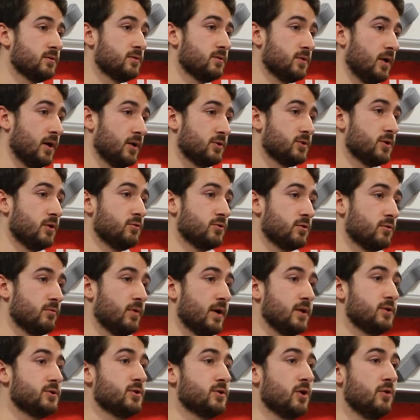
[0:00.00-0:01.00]
uh, social
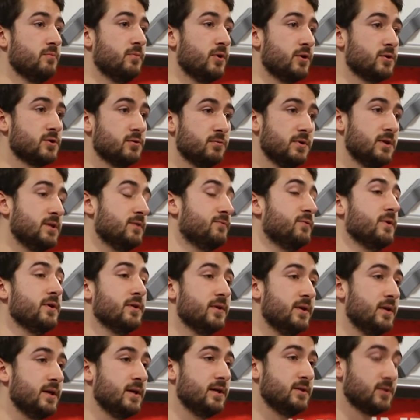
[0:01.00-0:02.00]
rights so much that we didn't feel
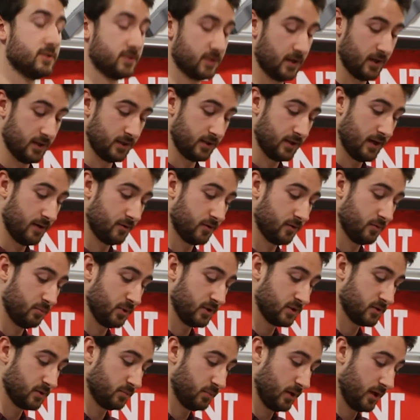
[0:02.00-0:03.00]
the need to sign it down on a
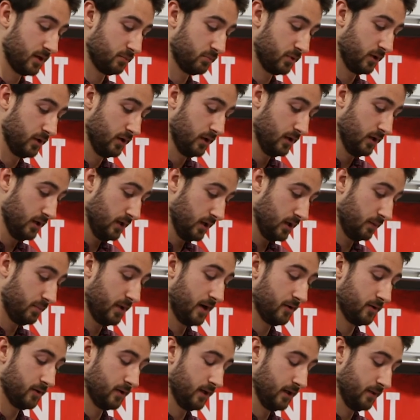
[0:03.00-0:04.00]
piece of paper,
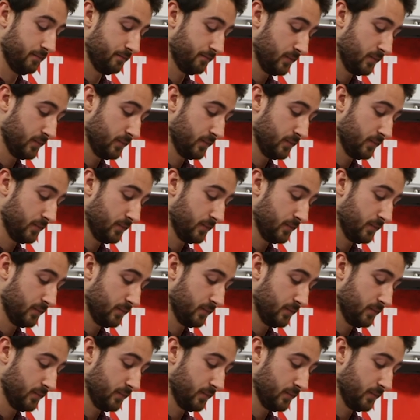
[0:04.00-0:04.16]
apparently.